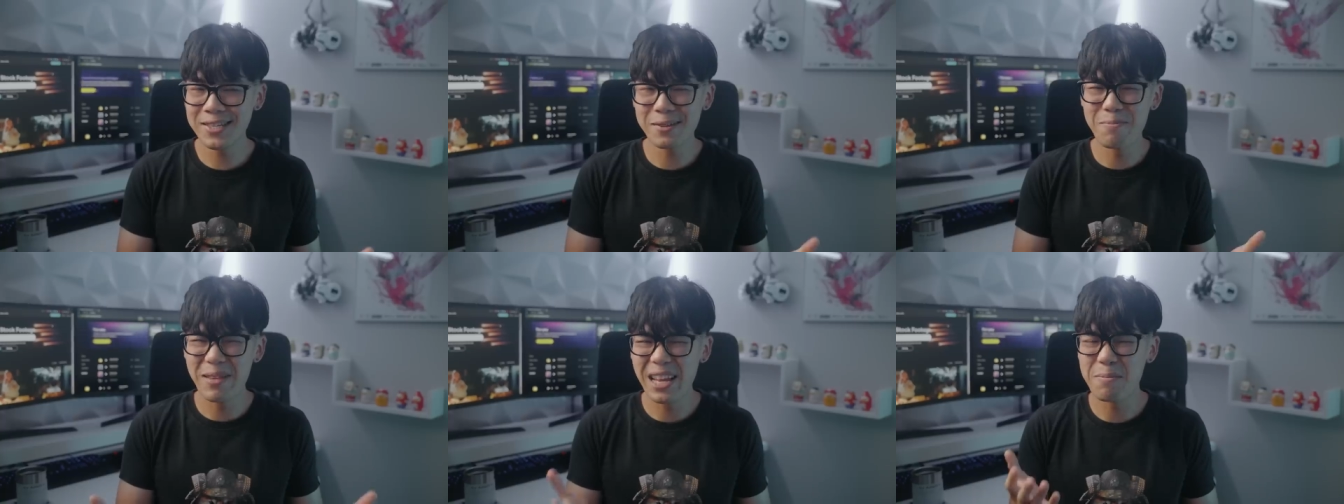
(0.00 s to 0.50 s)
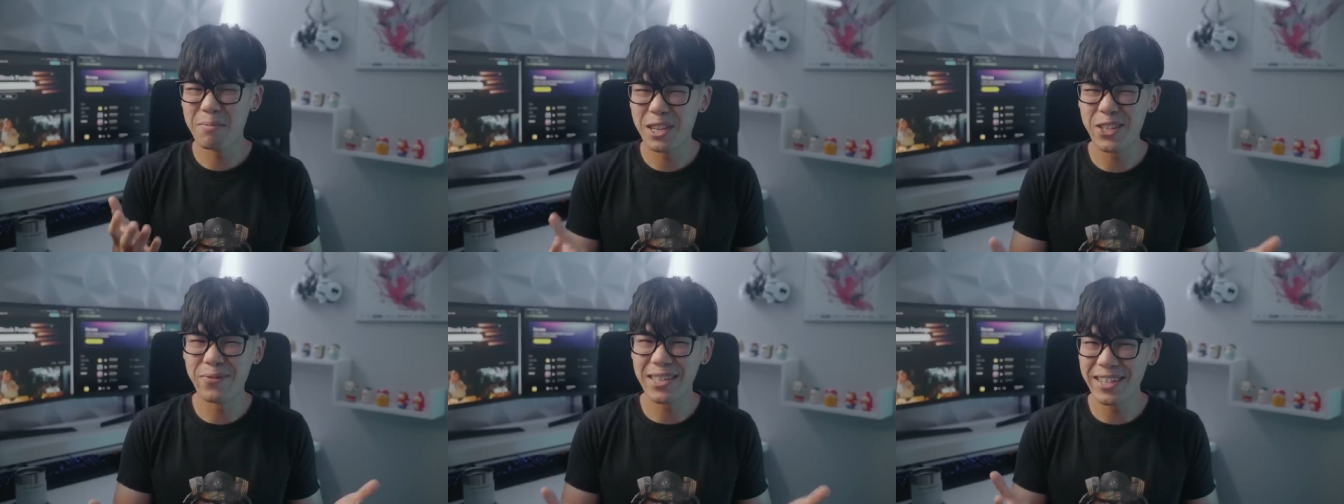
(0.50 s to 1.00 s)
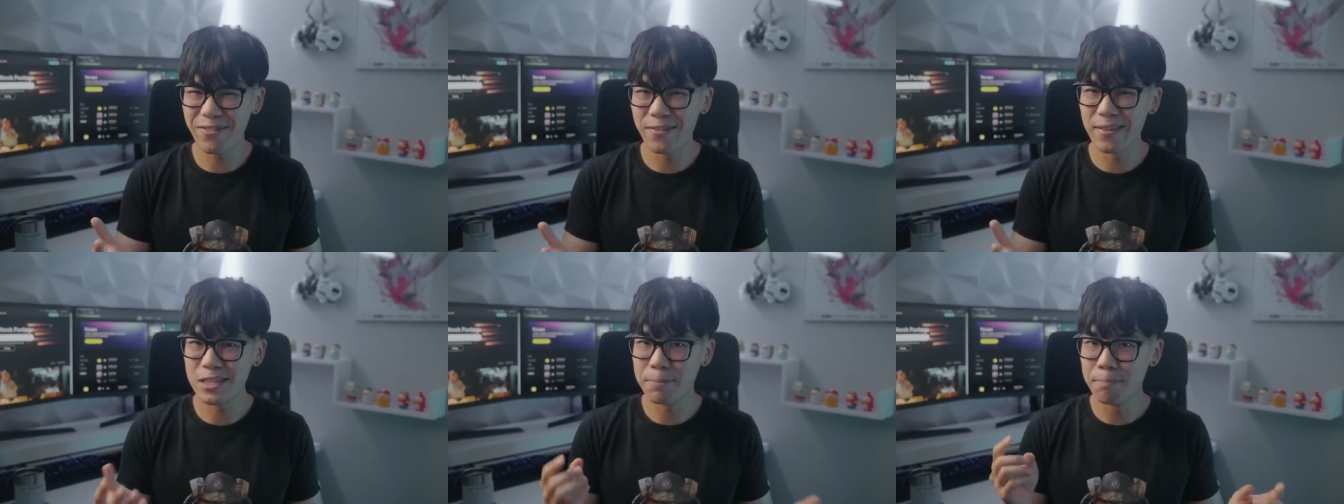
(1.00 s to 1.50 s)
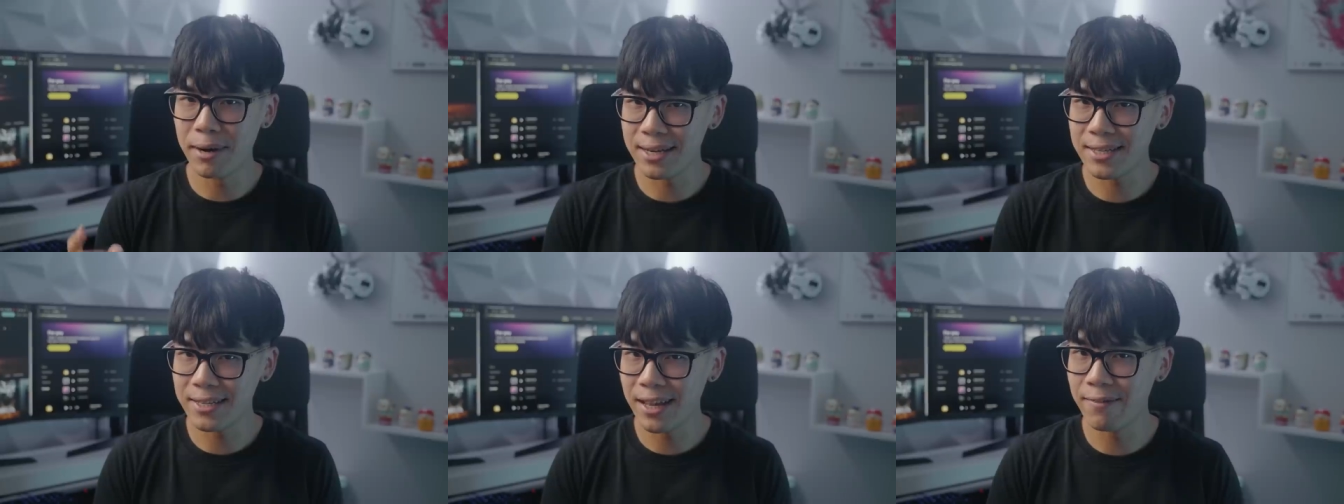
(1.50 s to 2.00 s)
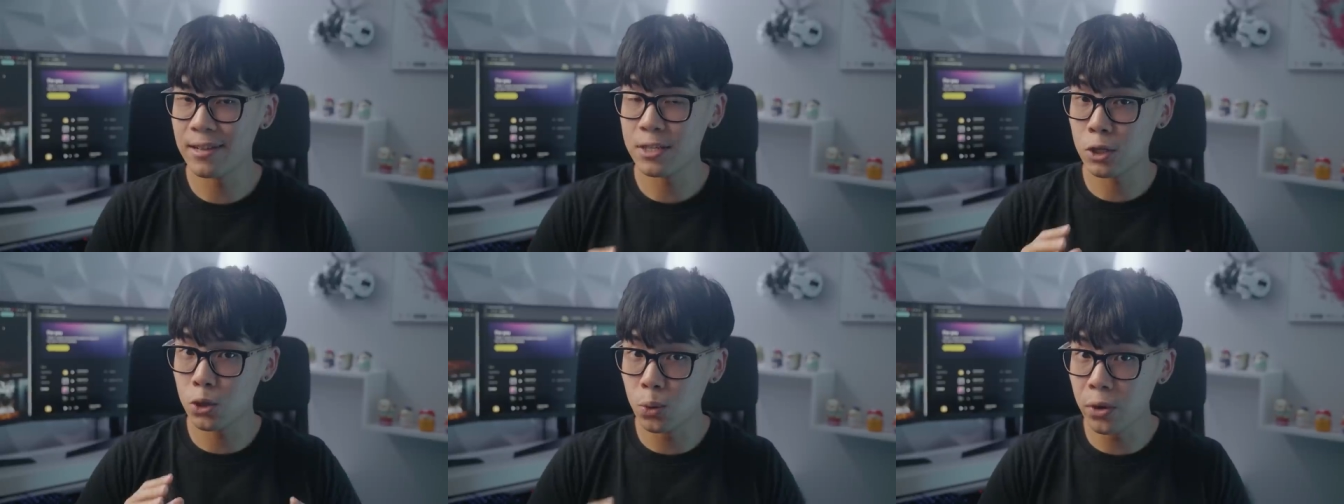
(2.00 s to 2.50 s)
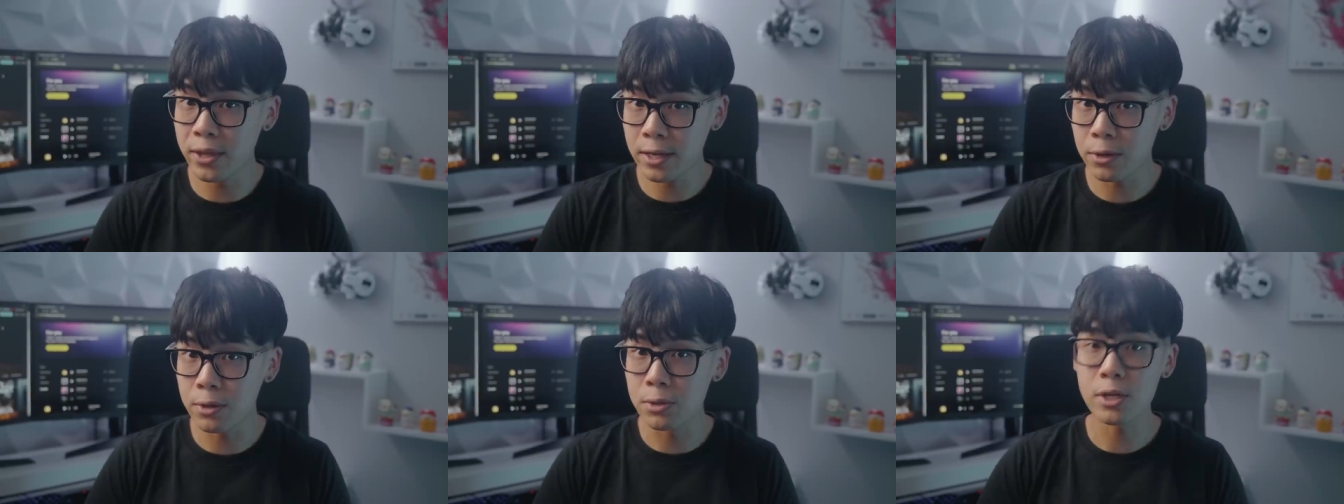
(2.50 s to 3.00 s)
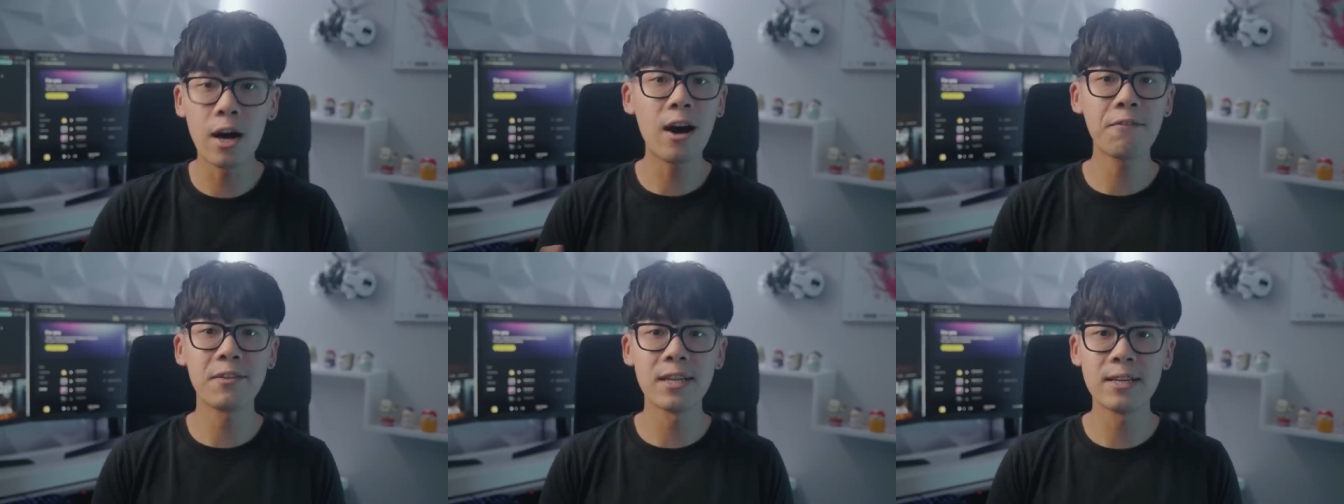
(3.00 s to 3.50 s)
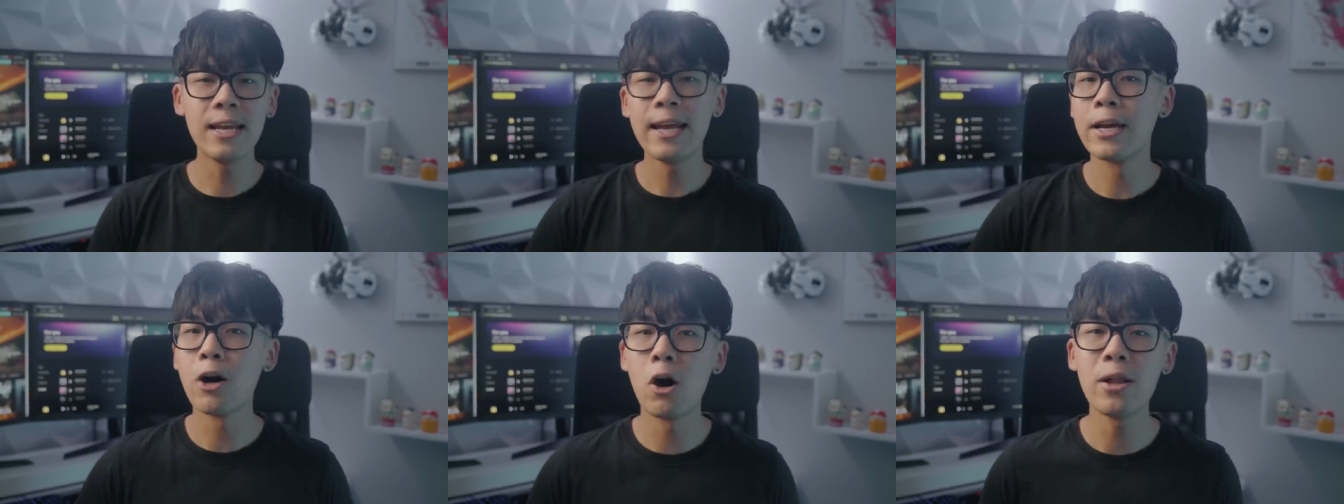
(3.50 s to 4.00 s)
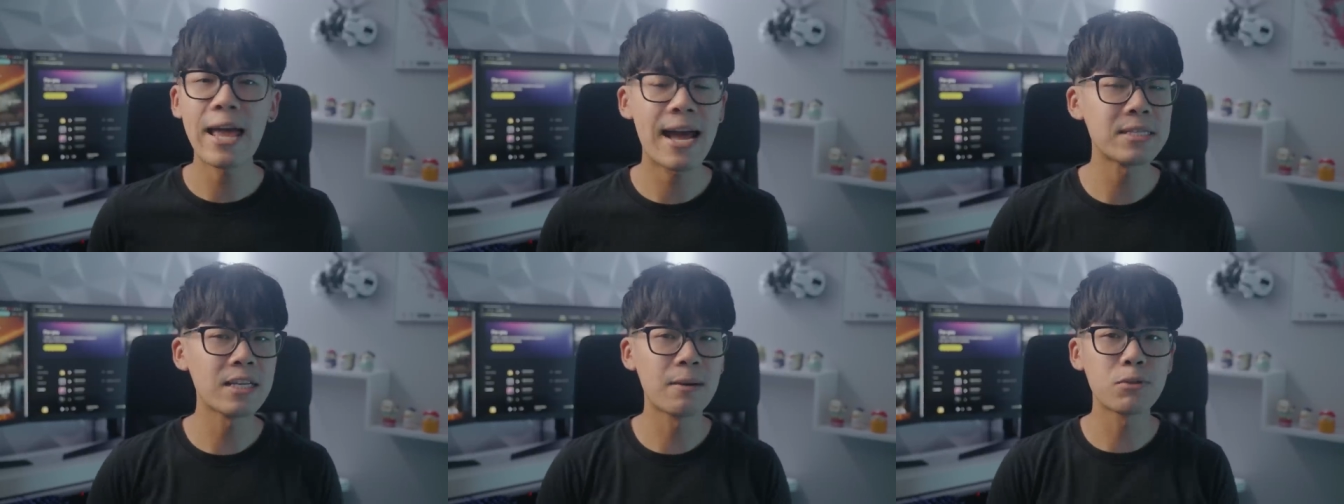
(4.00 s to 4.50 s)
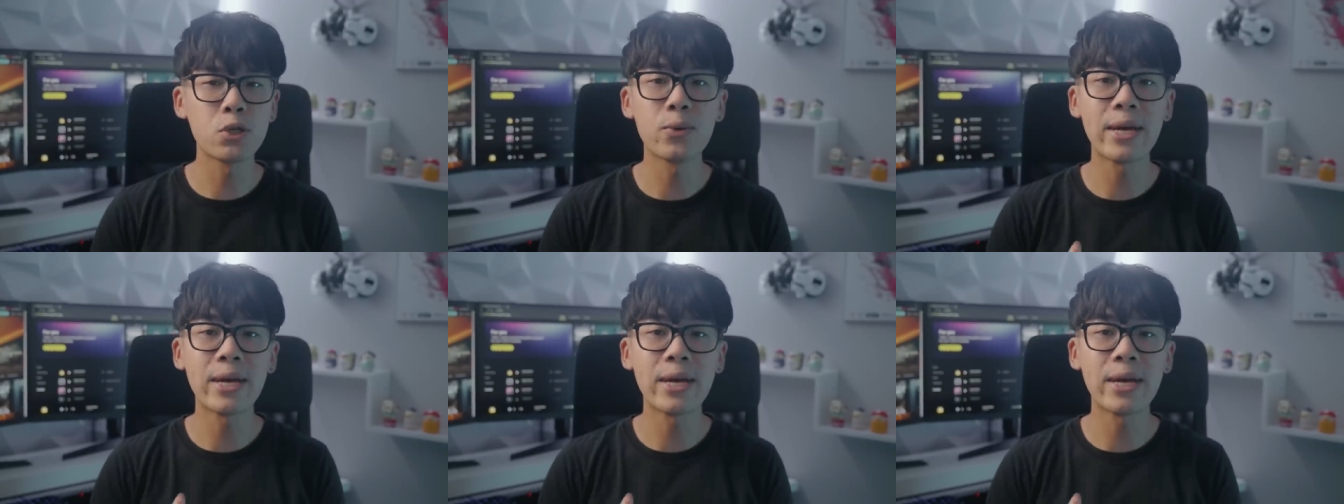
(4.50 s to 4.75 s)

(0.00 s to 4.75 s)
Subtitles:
doesn't make much of a difference, but if it's a tool that you use often, it all adds up